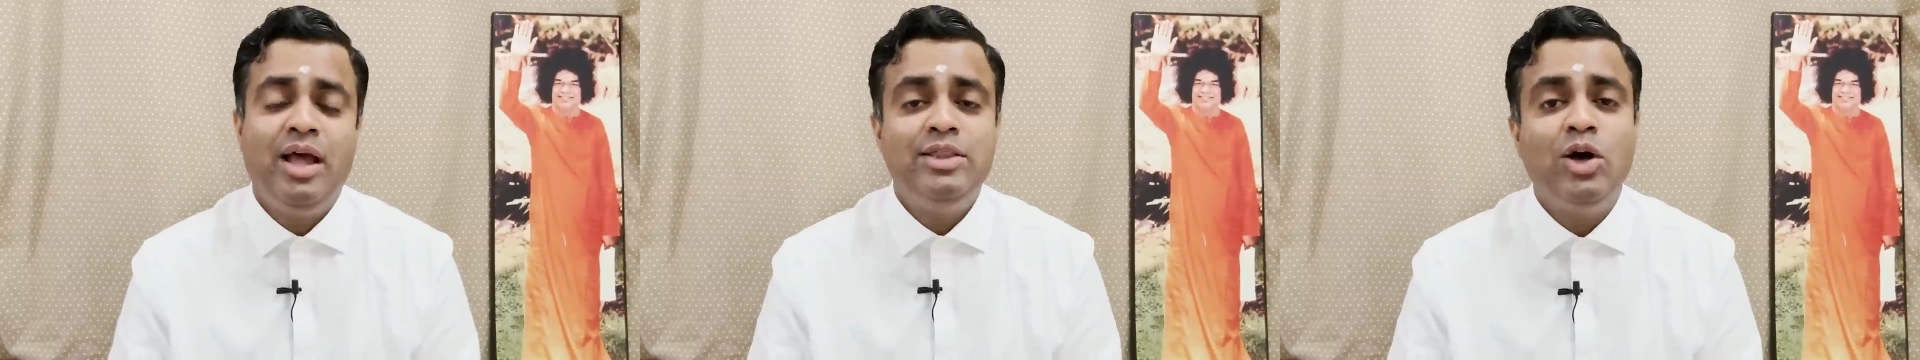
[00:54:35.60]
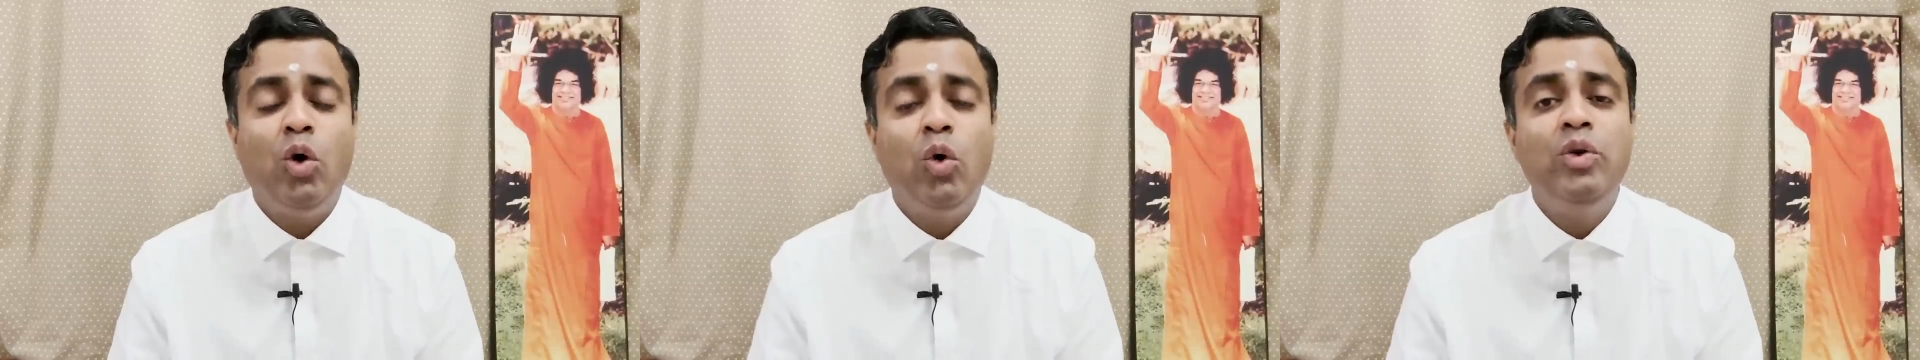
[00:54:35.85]

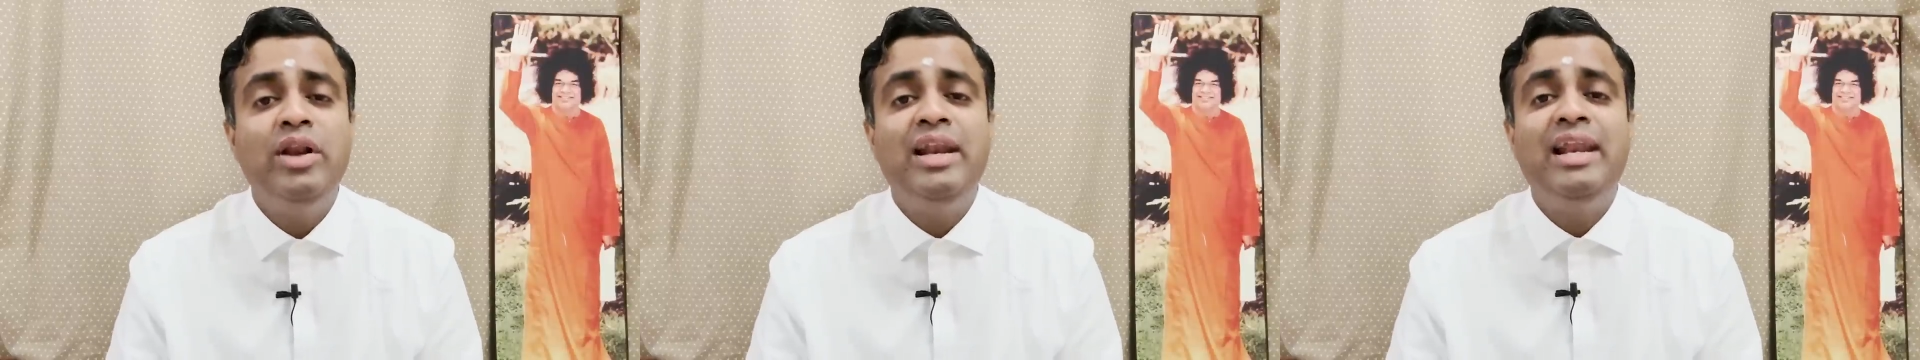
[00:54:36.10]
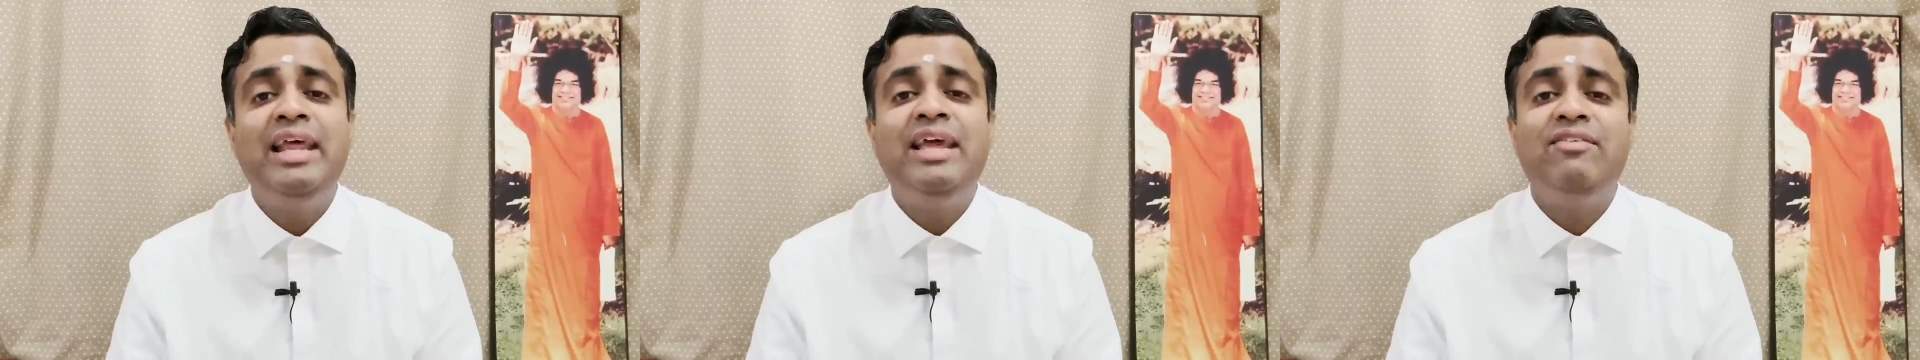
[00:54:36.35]
The
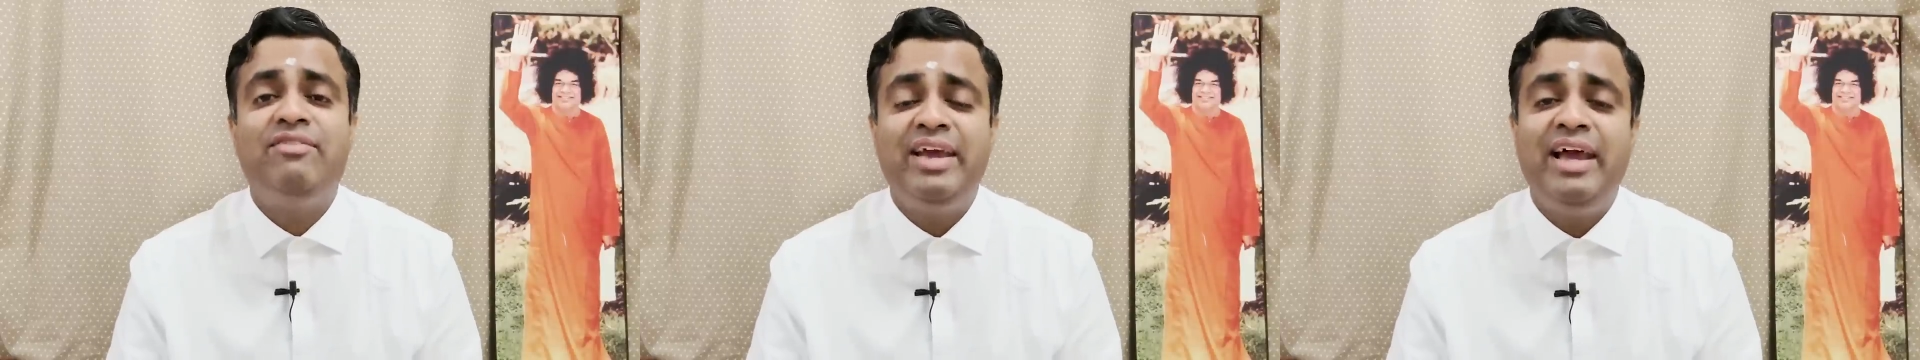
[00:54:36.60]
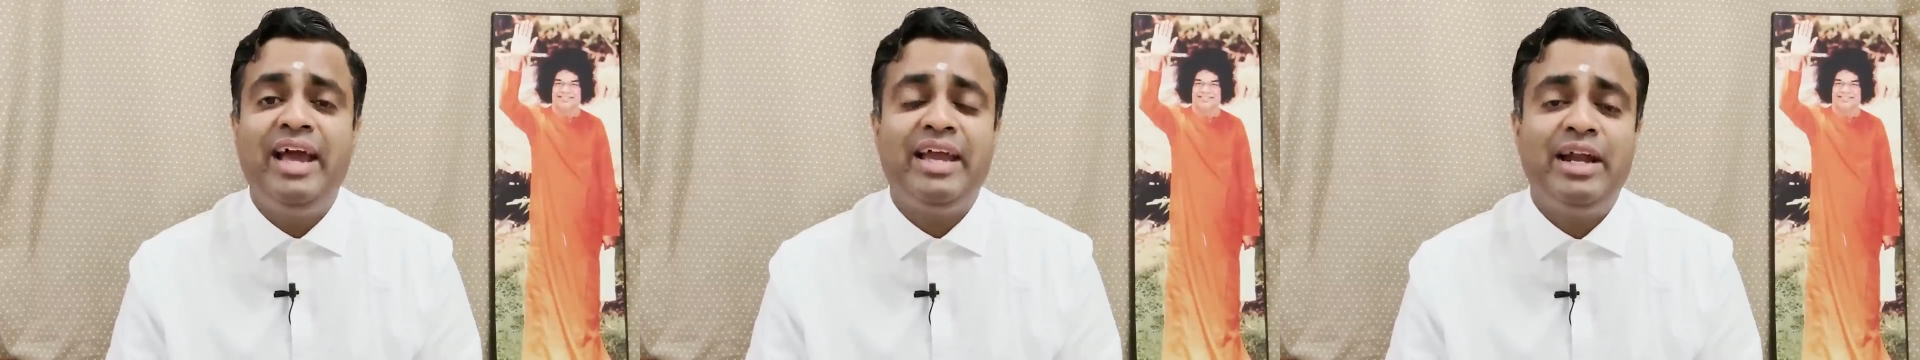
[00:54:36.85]
only
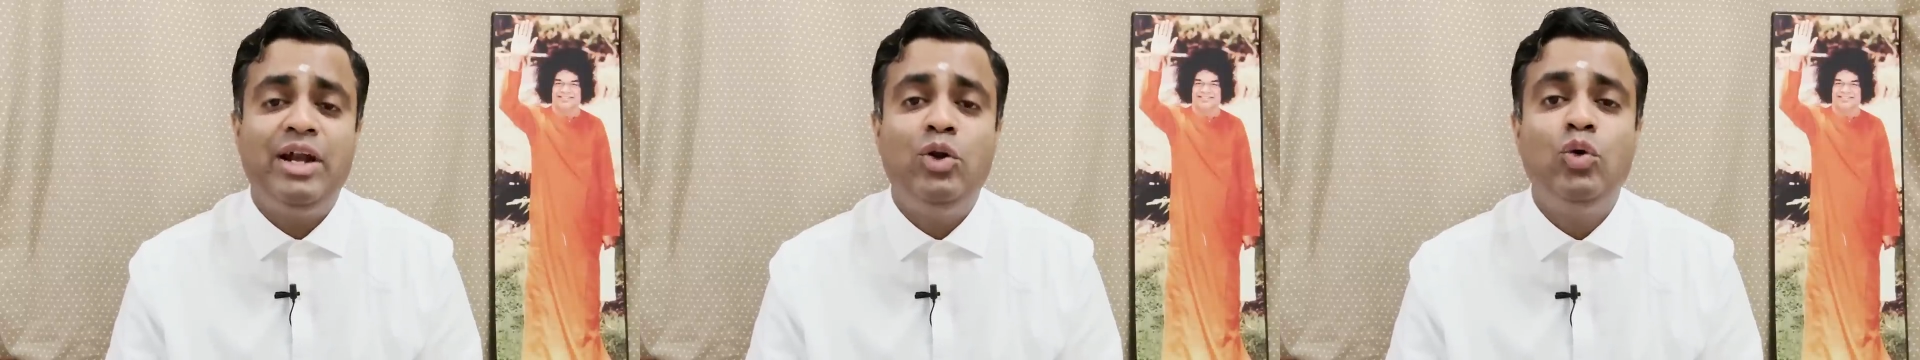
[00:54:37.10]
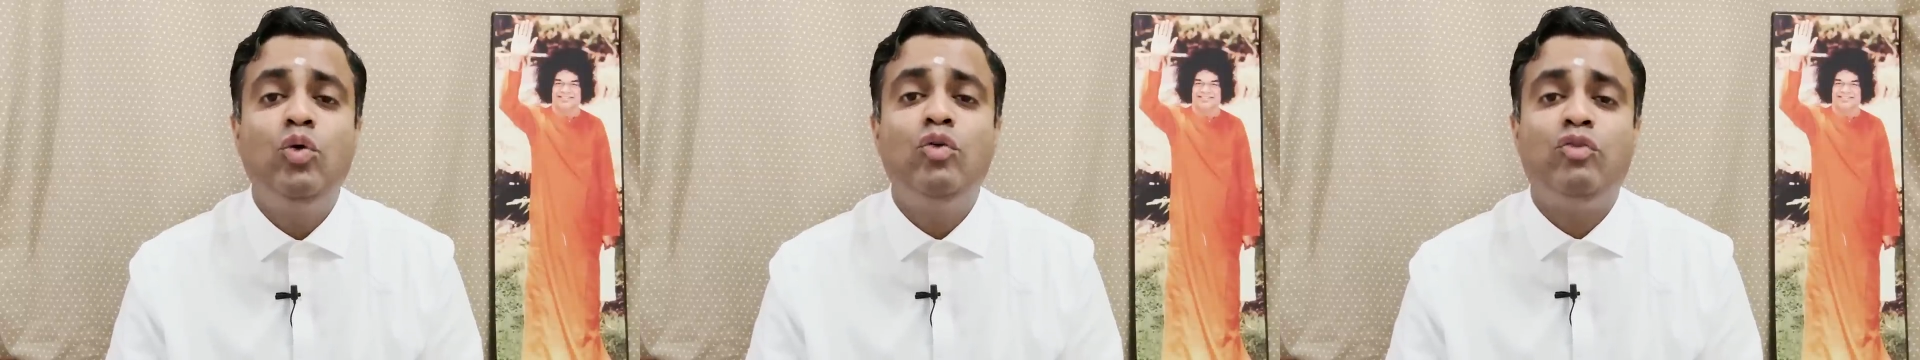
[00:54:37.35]
way I can
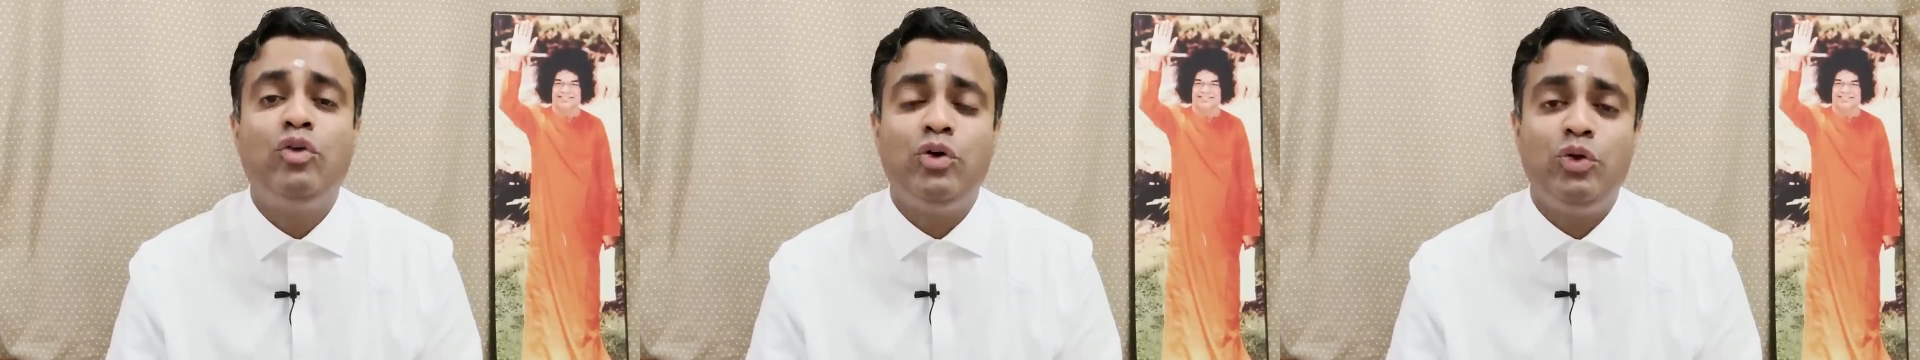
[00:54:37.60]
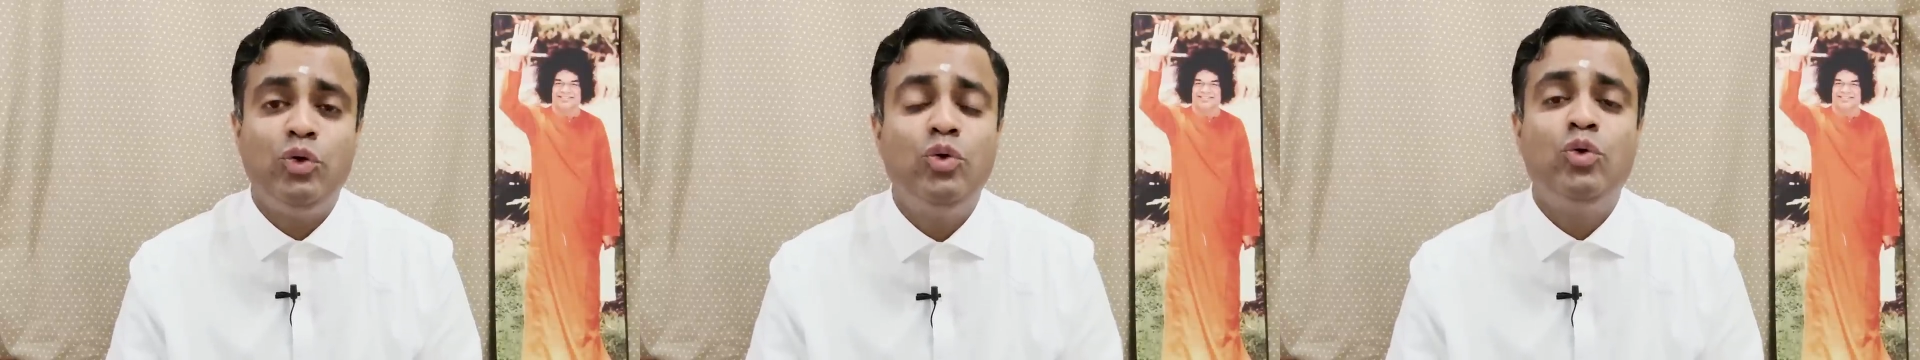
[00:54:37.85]
do for
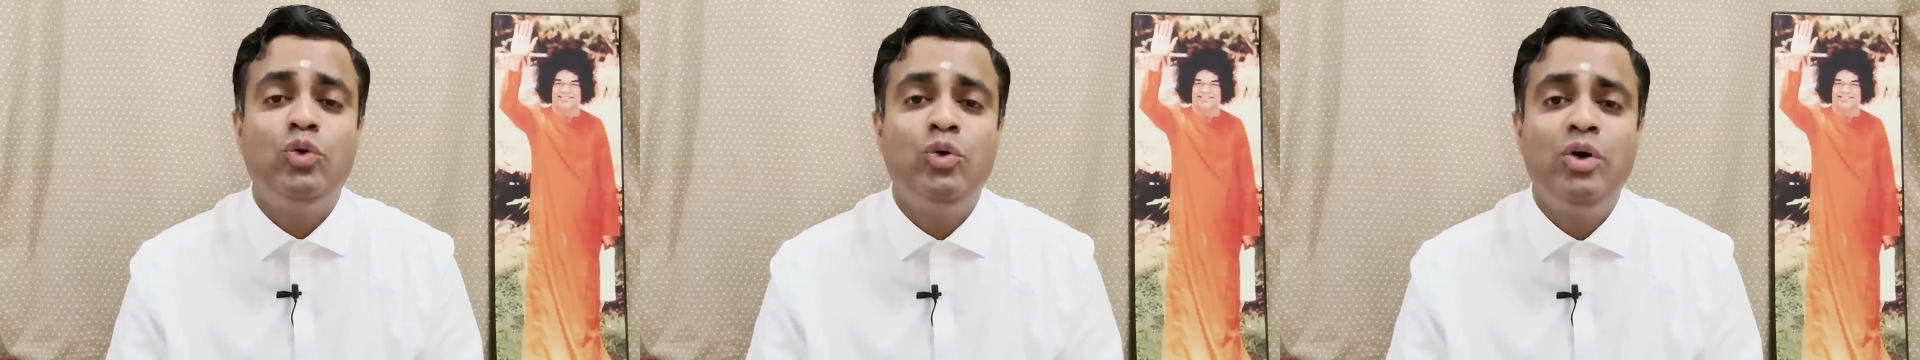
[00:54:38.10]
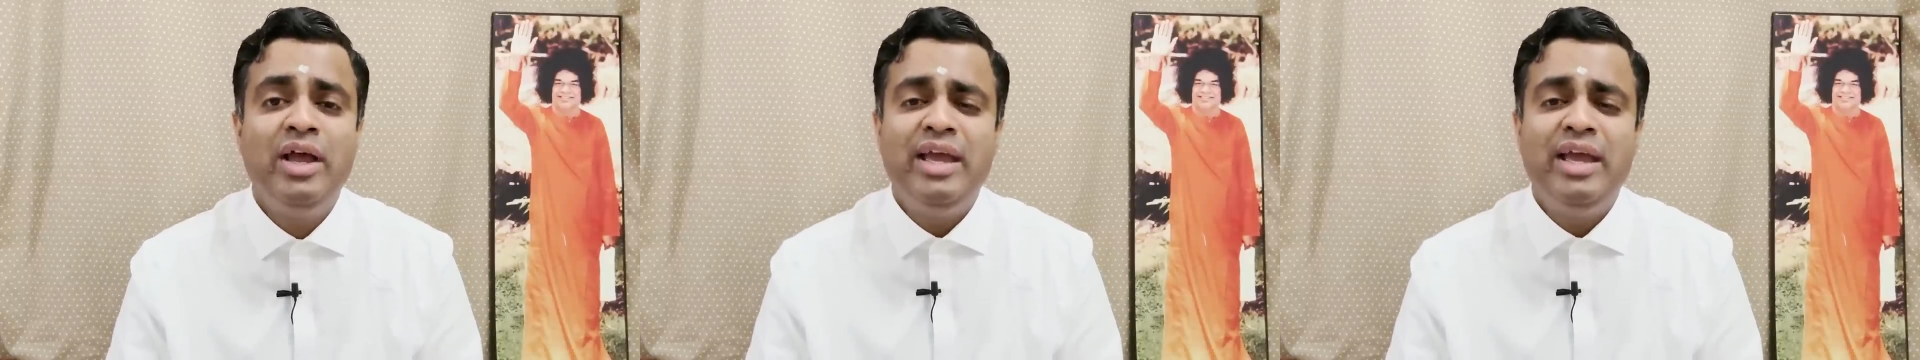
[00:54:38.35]
you